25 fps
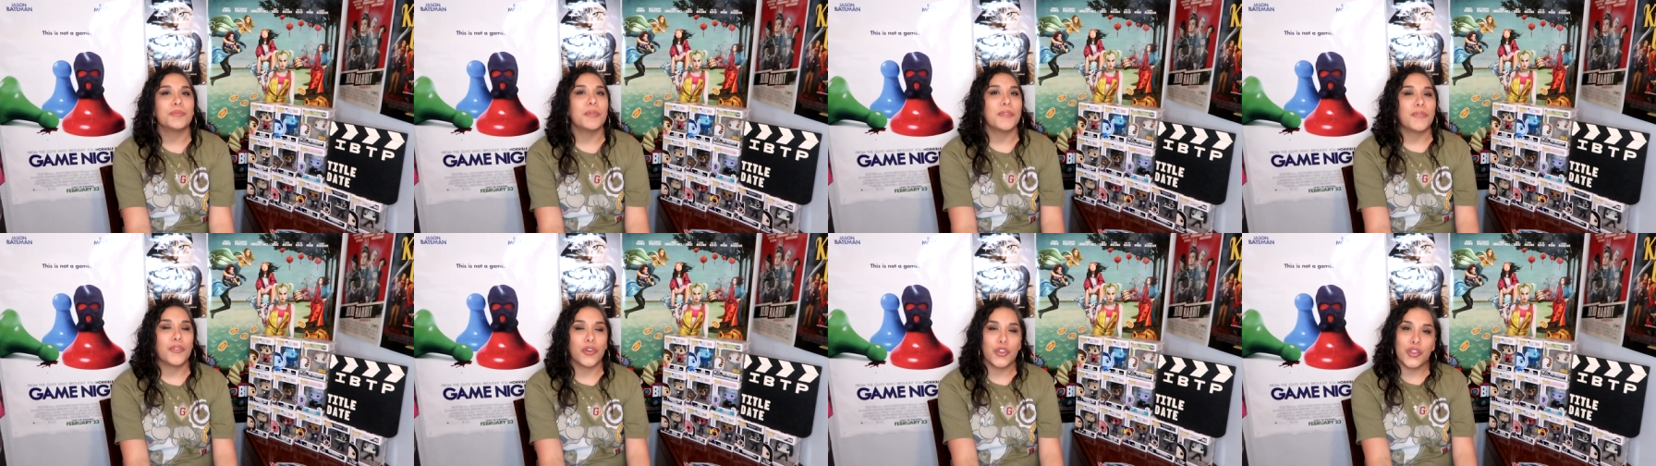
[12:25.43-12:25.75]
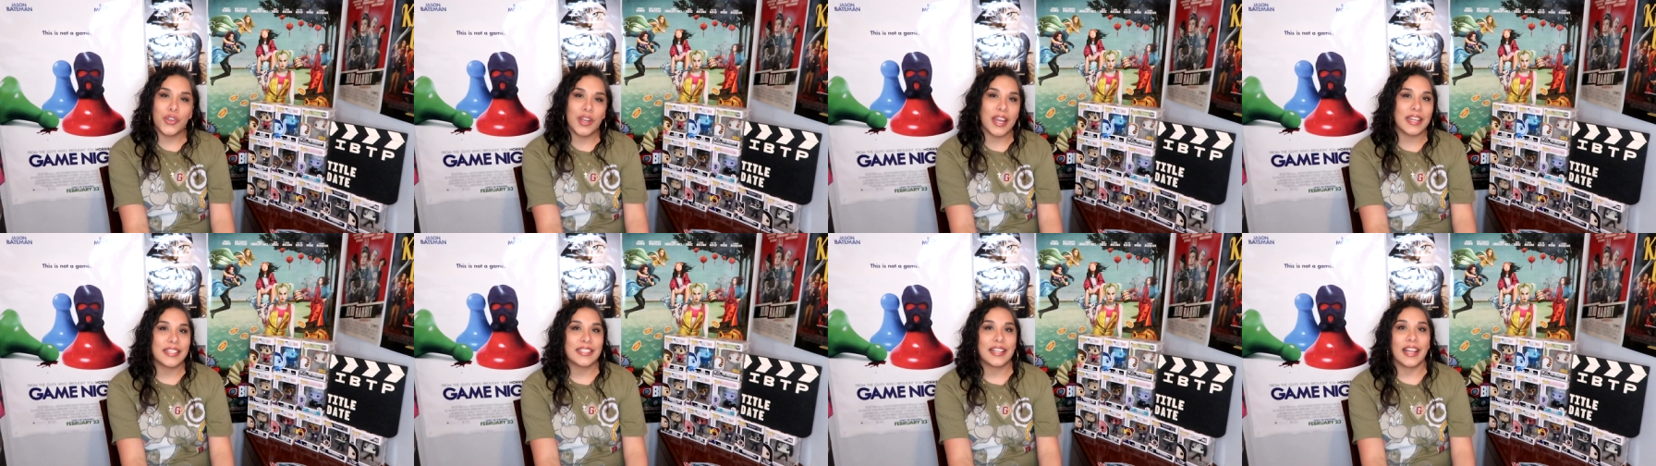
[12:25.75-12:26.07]
before
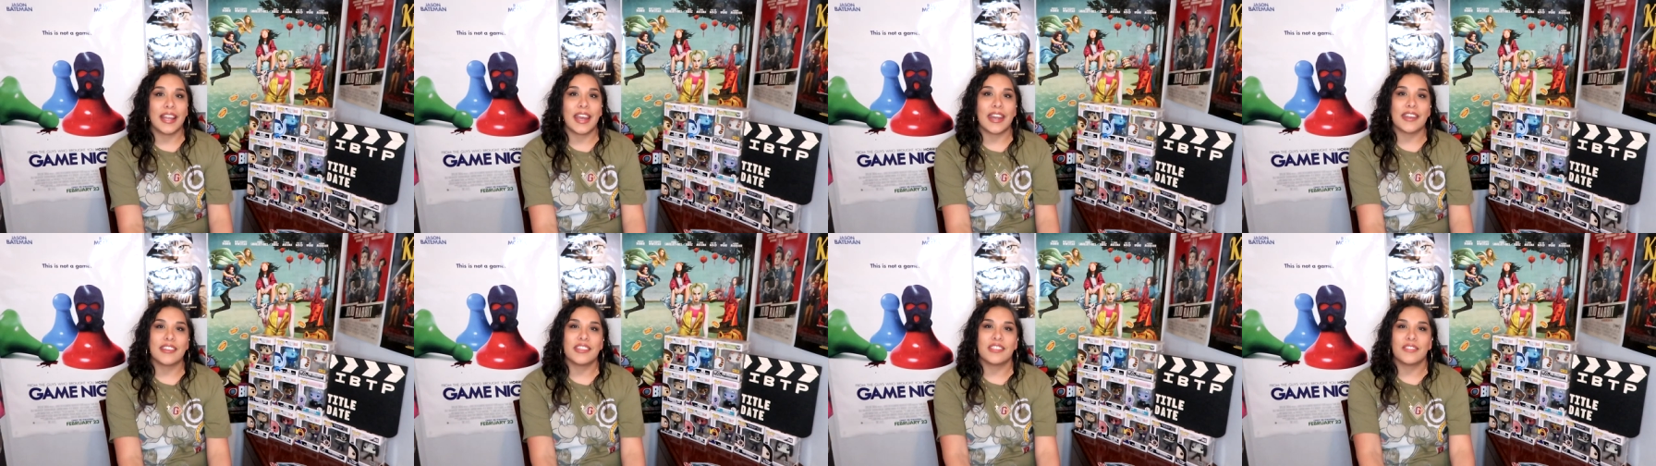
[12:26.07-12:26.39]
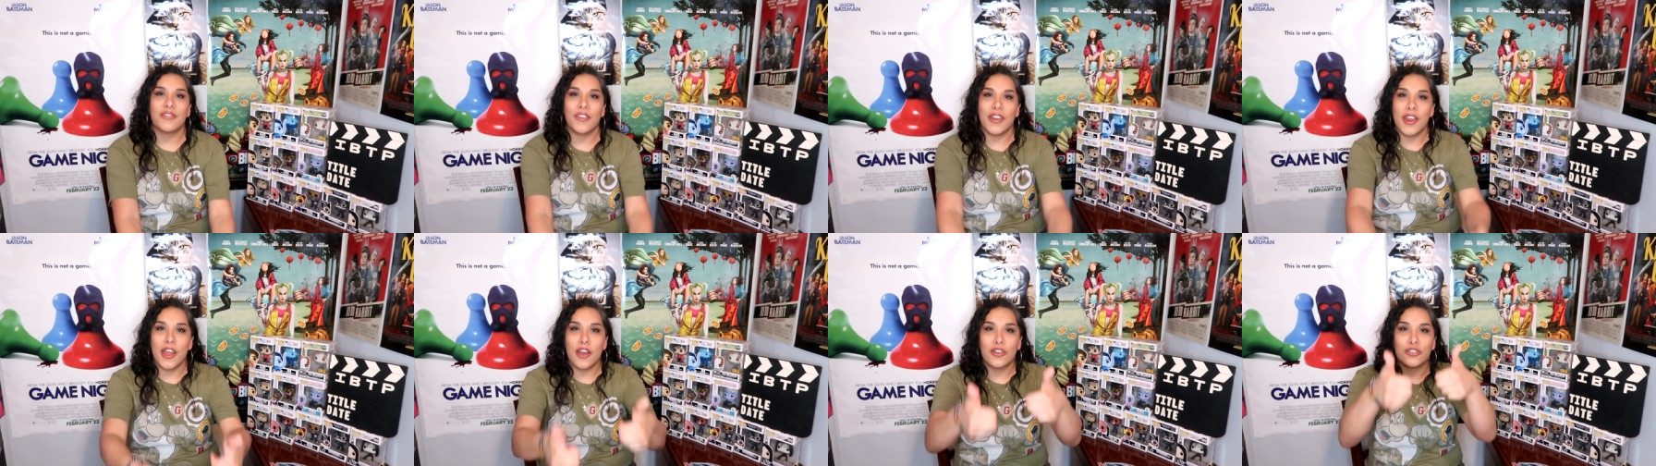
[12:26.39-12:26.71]
you guys click out of this
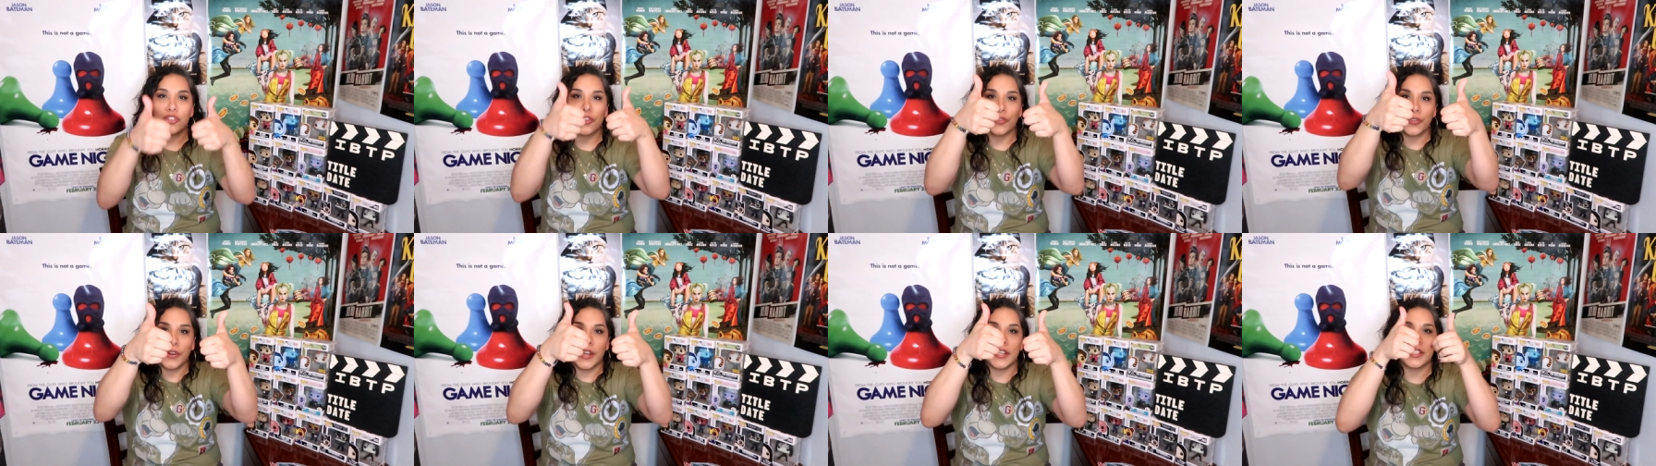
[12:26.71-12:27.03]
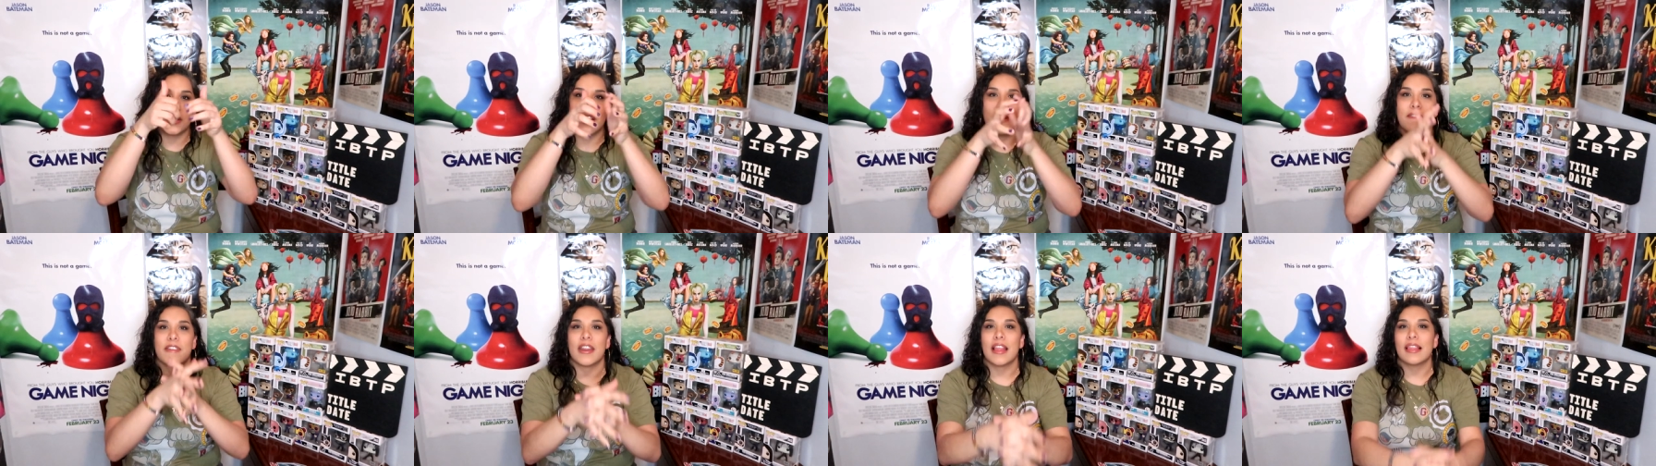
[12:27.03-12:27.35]
video, don't forget
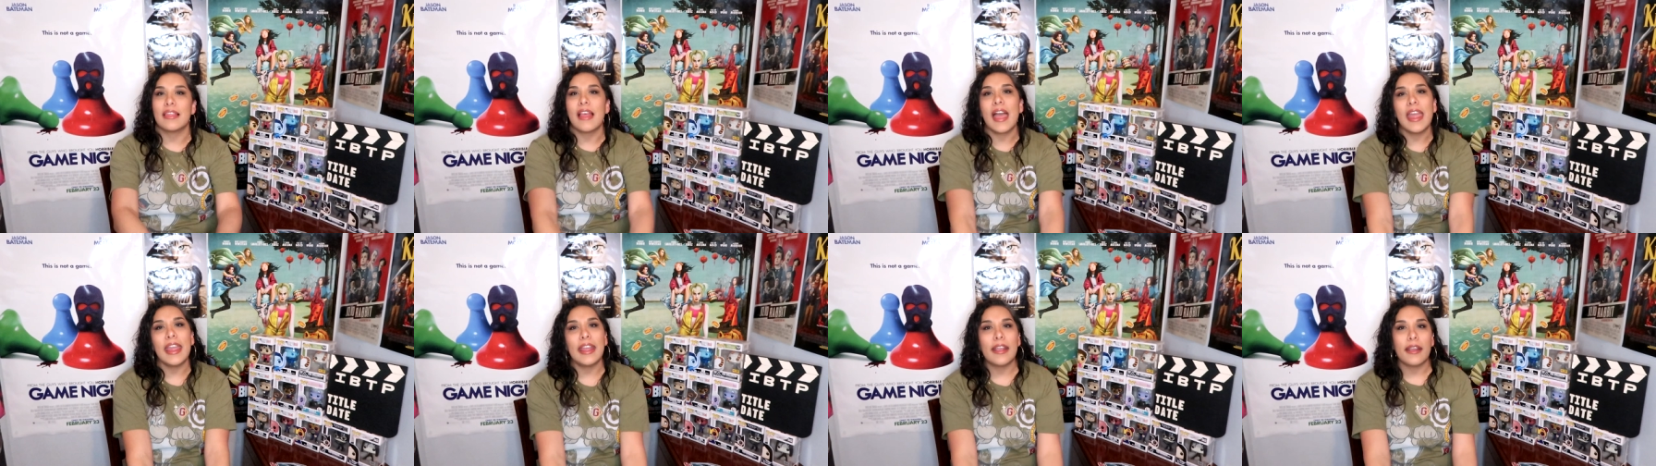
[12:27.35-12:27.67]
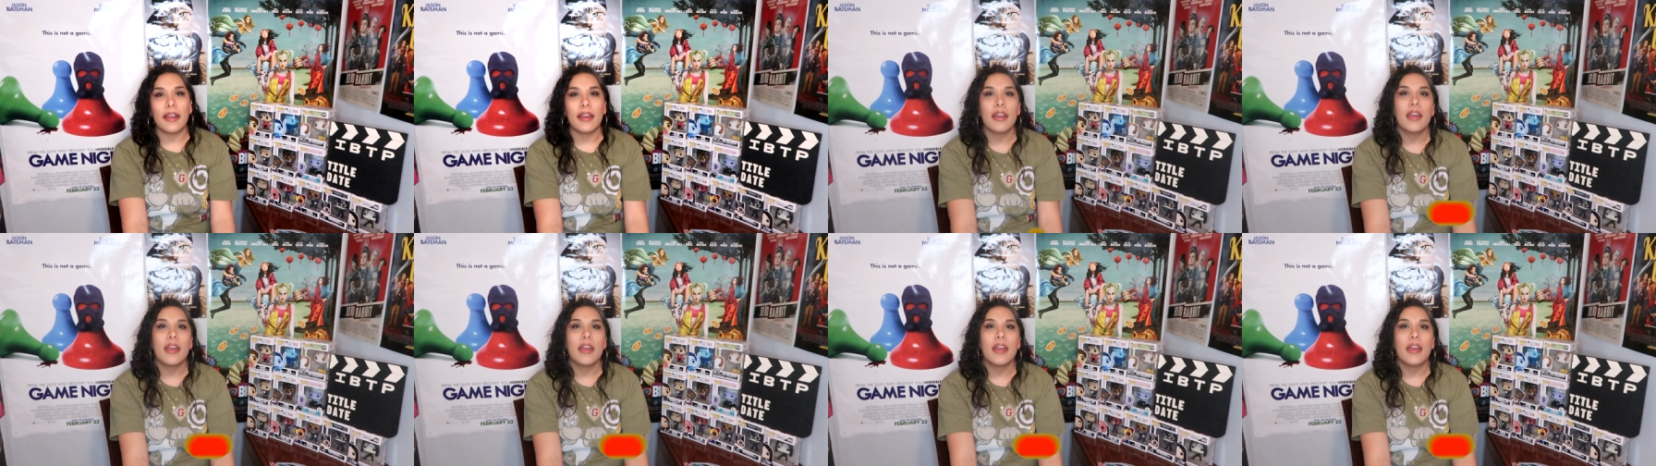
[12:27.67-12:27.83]
to give it a like.